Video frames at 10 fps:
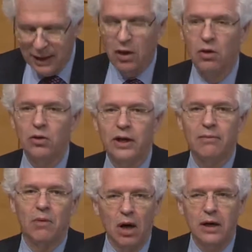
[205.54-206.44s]

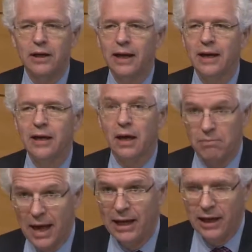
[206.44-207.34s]
including marketing
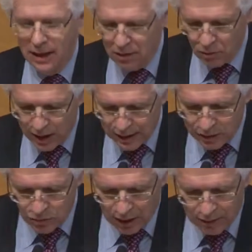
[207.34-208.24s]
and making, where
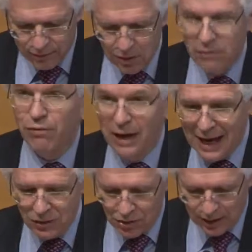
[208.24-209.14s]
that's relevant,
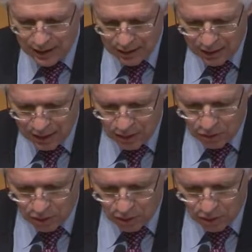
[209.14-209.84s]
financing, and